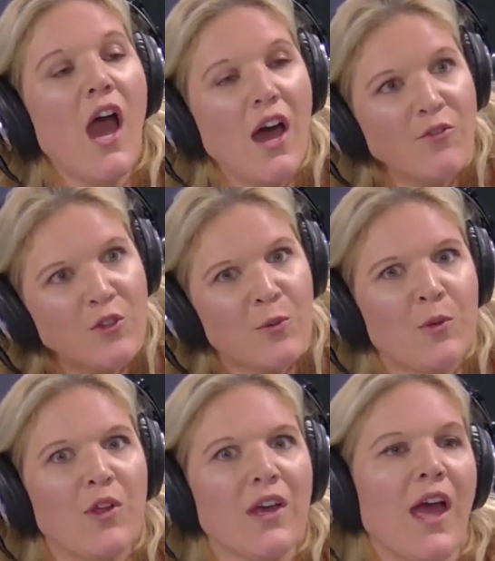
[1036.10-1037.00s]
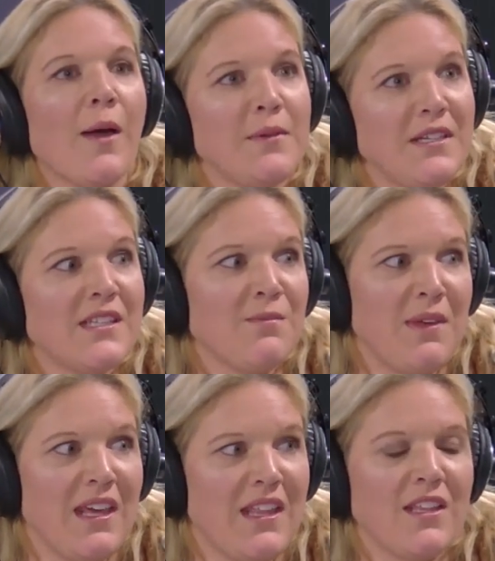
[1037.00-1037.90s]
comfortable coming to
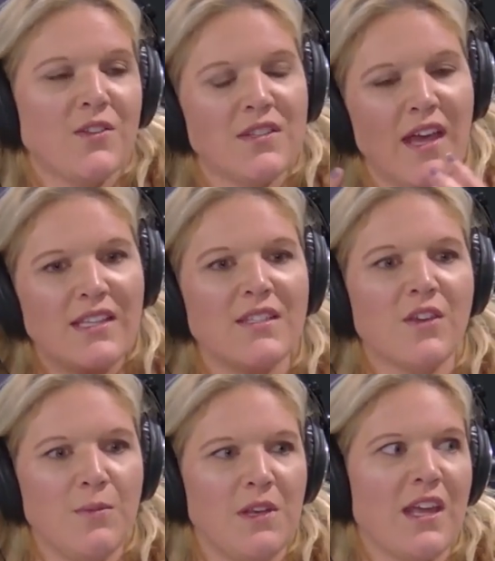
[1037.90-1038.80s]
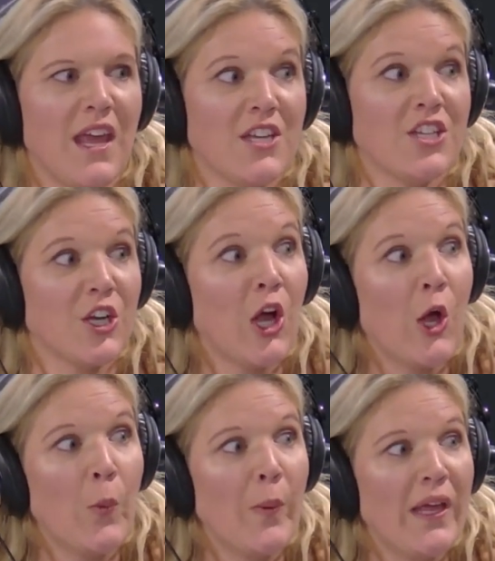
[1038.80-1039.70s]
me, that those lines of communication are
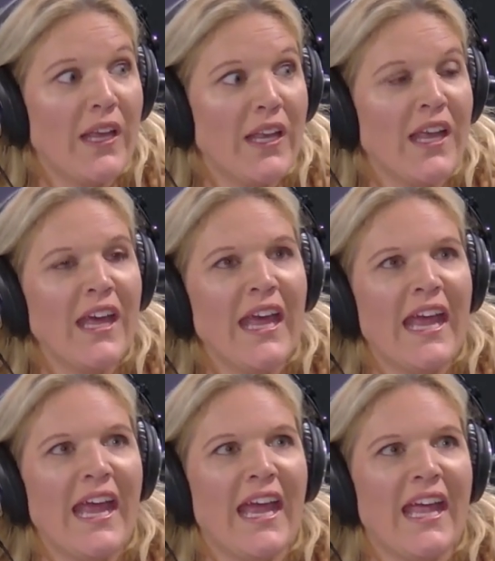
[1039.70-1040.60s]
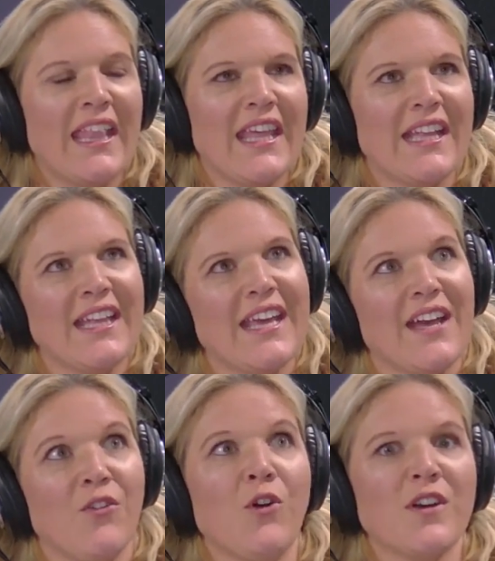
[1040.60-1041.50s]
open and that
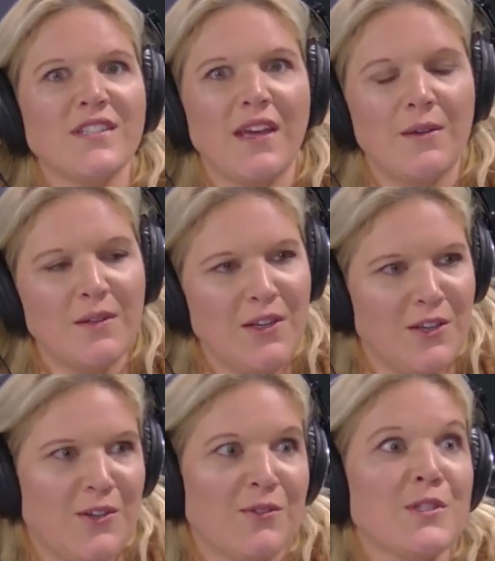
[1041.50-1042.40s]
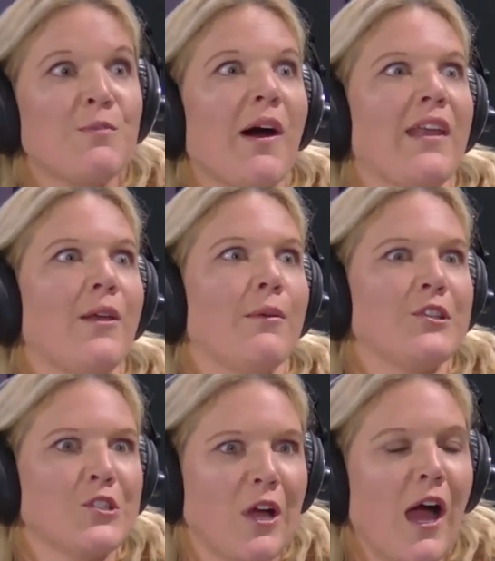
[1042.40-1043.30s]
like, of course I, you know, responded
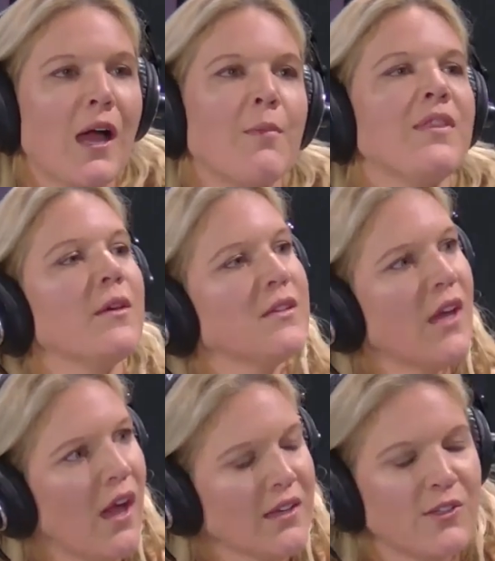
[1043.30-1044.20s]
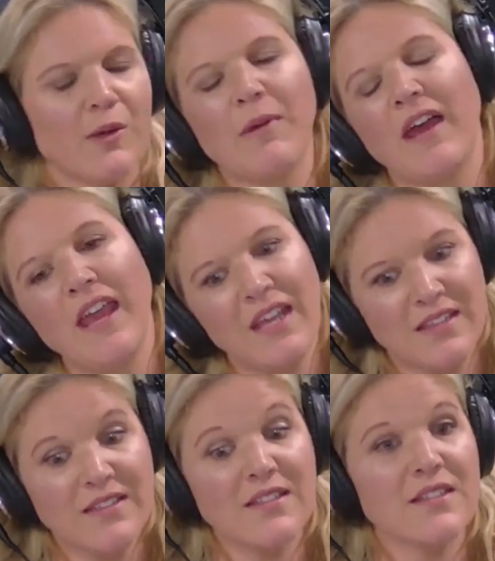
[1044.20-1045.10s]
with shock, but then talked to her about, hey,
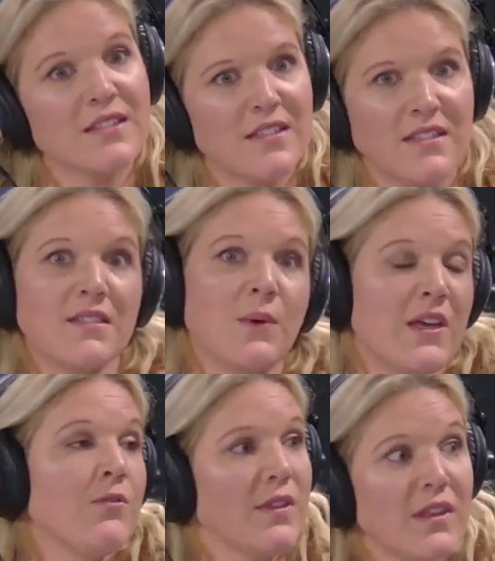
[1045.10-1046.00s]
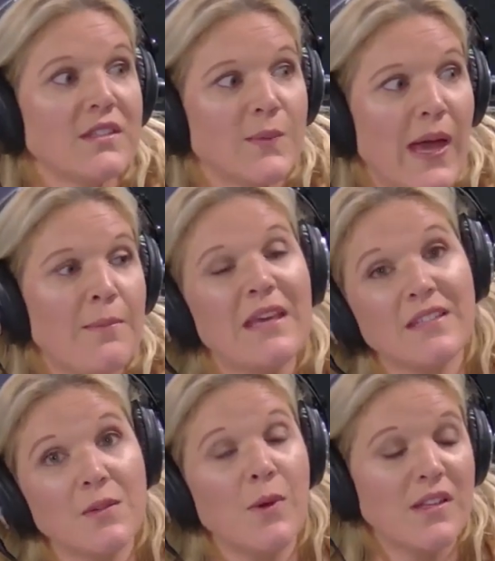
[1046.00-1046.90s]
this is, this is why you feel this way
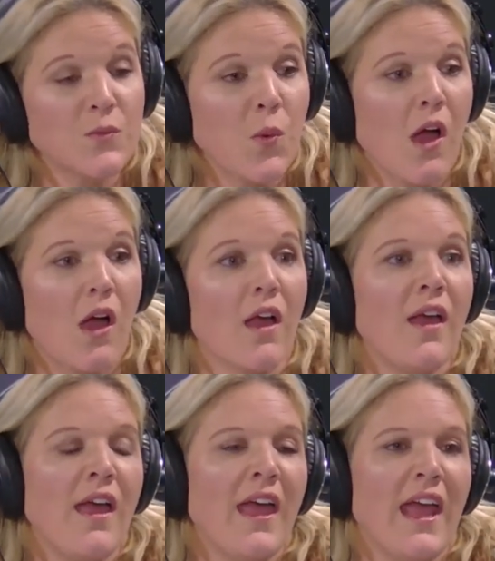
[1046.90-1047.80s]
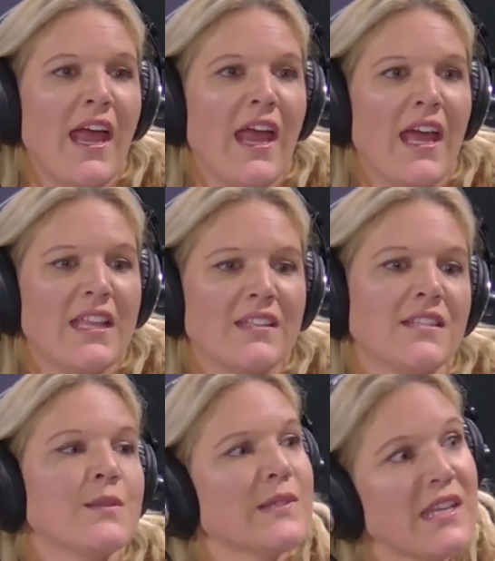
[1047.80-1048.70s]
because mm-hmm. it was wrong and
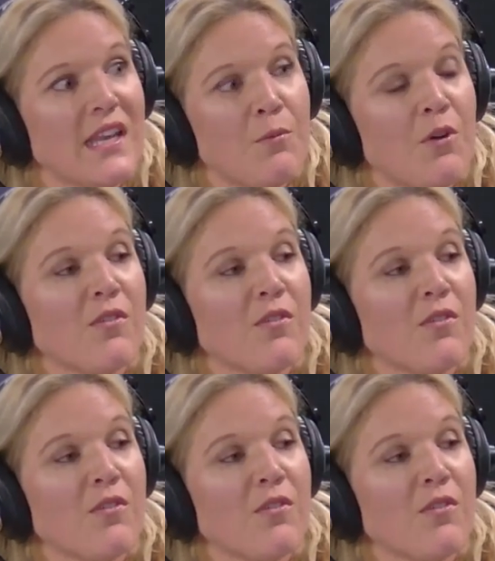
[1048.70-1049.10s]
this is what's going to